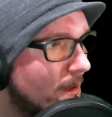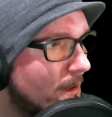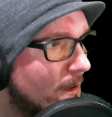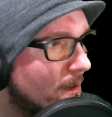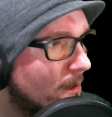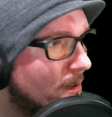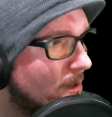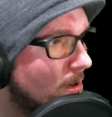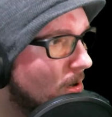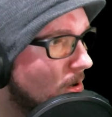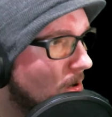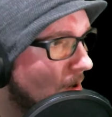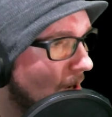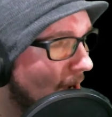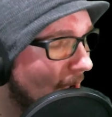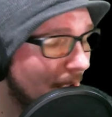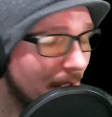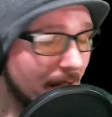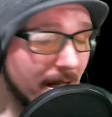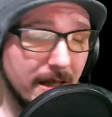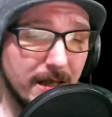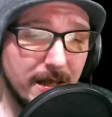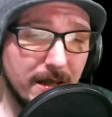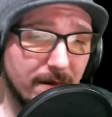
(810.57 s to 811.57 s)

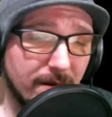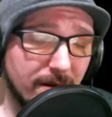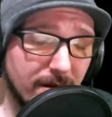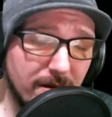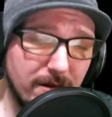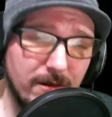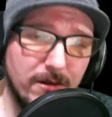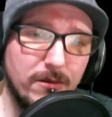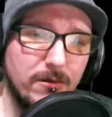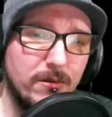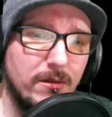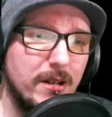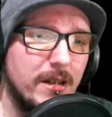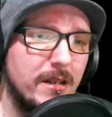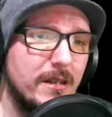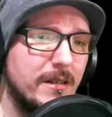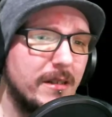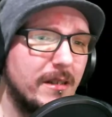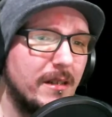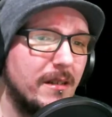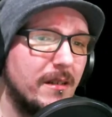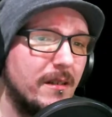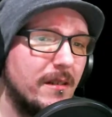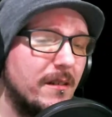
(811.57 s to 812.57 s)
cries for no
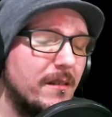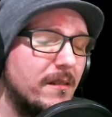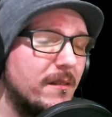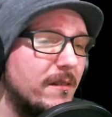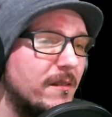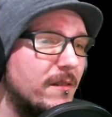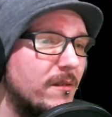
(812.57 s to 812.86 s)
reason,